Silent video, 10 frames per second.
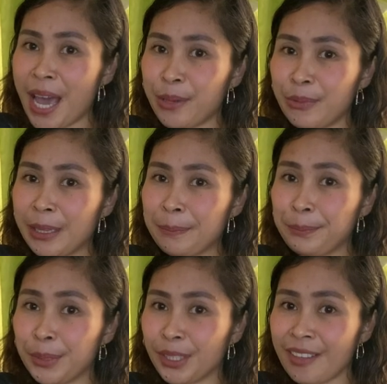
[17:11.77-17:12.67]
I will
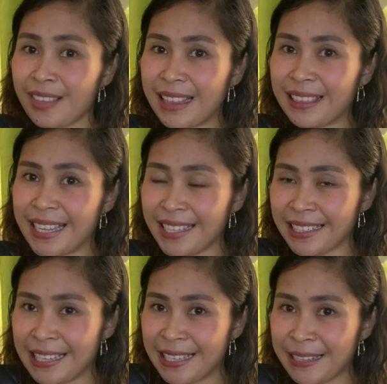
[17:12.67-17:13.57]
put the
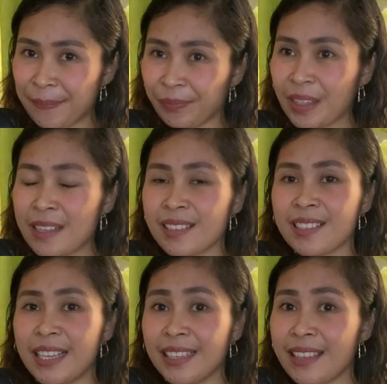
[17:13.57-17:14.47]
link
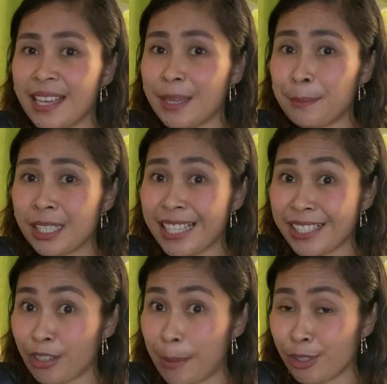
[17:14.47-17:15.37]
in the
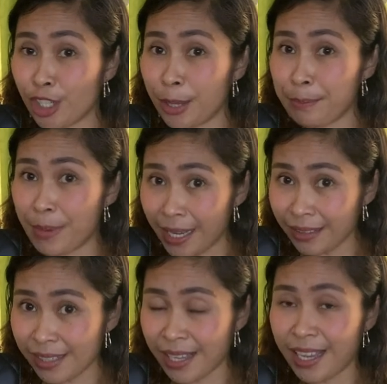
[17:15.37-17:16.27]
description
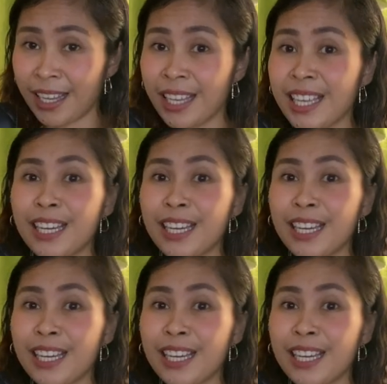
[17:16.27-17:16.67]
box sa